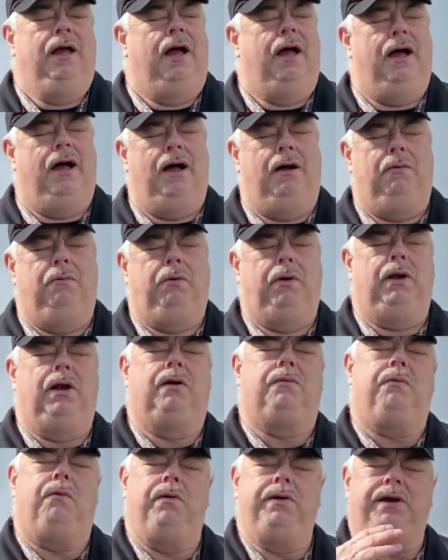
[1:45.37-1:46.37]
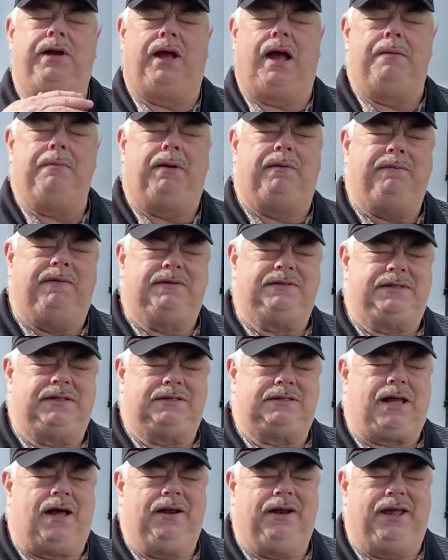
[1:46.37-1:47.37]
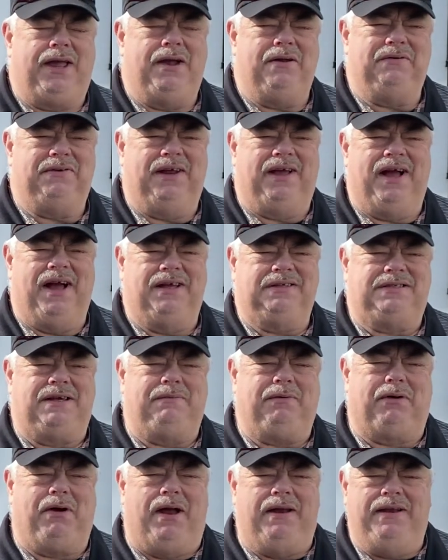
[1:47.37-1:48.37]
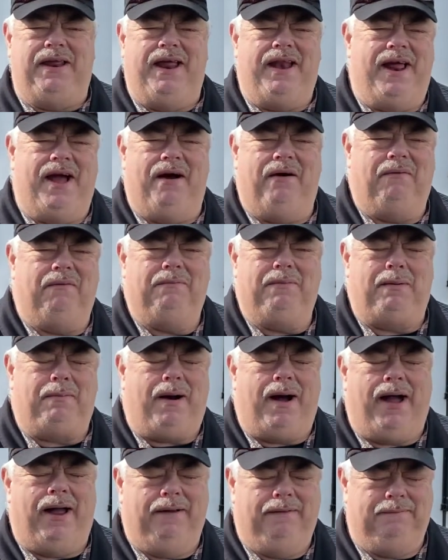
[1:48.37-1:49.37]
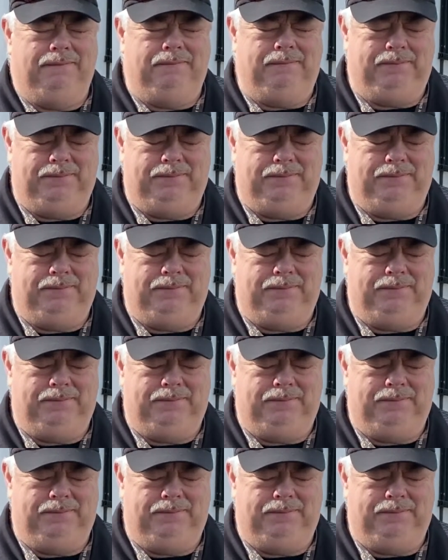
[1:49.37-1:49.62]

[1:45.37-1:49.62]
Uh, we look forward to you coming to visit us out. I guarantee, guys. Have a great day now. Bye bye.